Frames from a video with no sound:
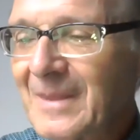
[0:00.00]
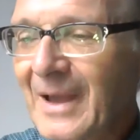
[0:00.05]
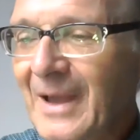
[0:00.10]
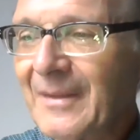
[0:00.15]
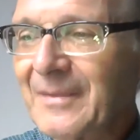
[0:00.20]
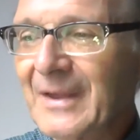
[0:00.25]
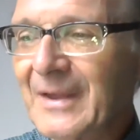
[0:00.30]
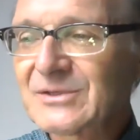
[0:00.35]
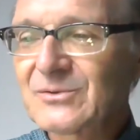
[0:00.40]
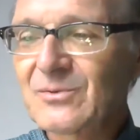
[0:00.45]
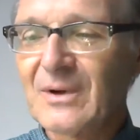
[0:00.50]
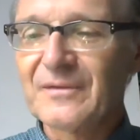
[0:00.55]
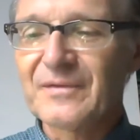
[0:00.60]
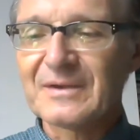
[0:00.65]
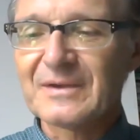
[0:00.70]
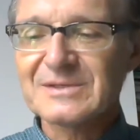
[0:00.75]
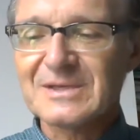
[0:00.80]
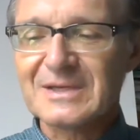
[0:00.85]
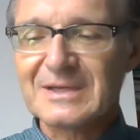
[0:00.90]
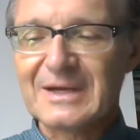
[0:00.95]
And that's one of
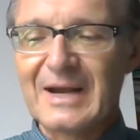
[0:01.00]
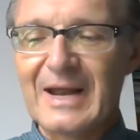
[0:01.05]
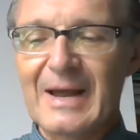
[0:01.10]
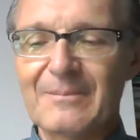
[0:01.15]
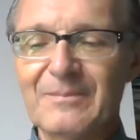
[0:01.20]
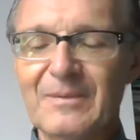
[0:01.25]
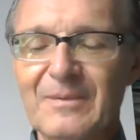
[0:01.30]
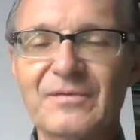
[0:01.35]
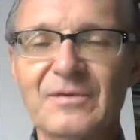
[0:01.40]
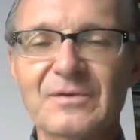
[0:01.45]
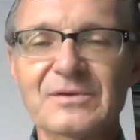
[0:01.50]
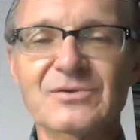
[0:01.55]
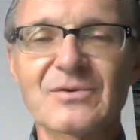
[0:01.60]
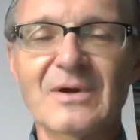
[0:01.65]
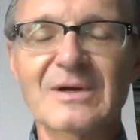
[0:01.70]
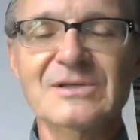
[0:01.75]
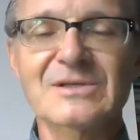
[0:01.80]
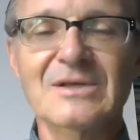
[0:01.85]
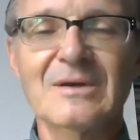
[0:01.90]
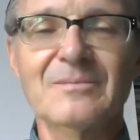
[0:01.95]
the things that can happen if you
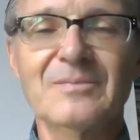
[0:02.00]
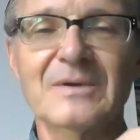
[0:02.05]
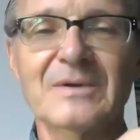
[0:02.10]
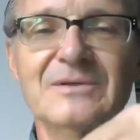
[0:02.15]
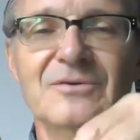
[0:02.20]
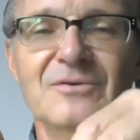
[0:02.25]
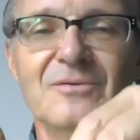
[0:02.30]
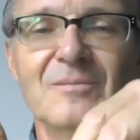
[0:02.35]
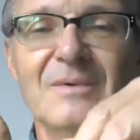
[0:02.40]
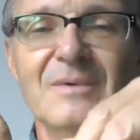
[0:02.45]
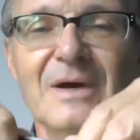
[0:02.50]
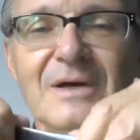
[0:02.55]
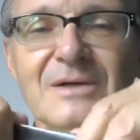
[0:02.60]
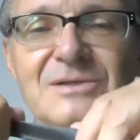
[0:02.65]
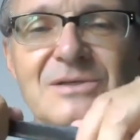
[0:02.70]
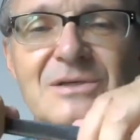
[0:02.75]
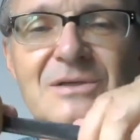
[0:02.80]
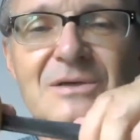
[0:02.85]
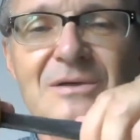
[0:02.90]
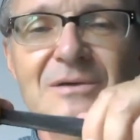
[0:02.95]
stretch something too
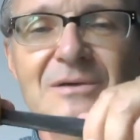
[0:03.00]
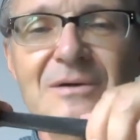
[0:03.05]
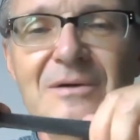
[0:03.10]
much.